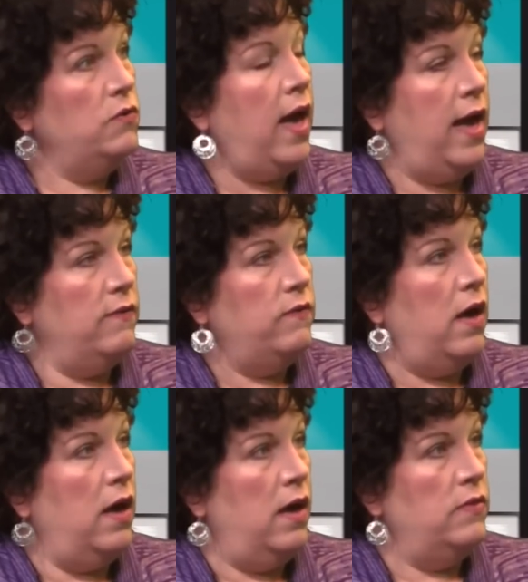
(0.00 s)
you have
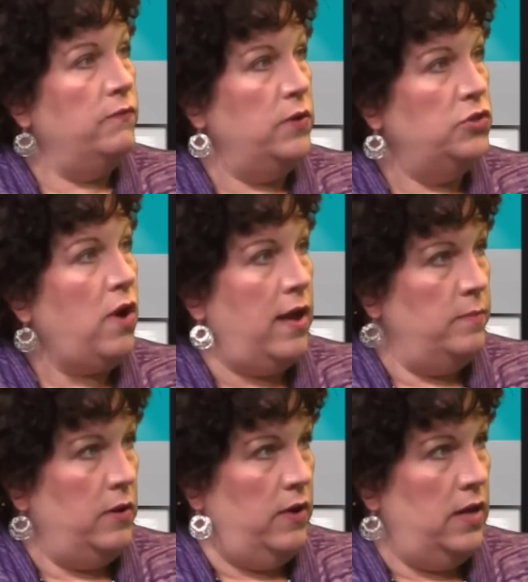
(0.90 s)
uh, the free trial
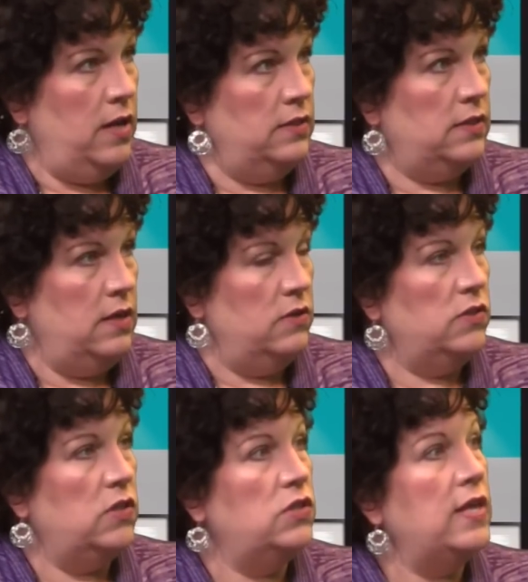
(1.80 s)
period on
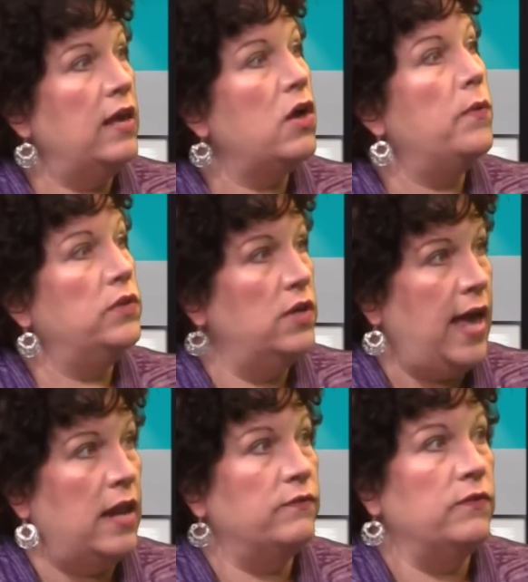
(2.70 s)
Skills so that they can go right. and
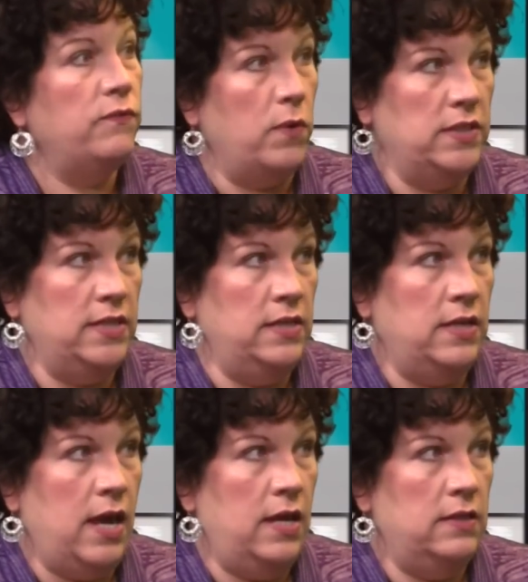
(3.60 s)
look at it for fourteen
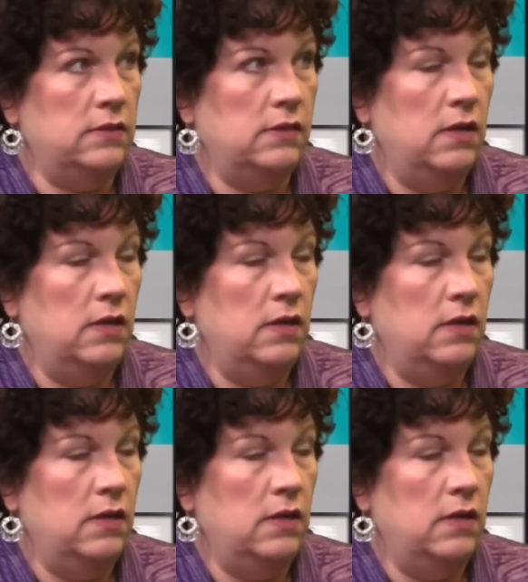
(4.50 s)
days.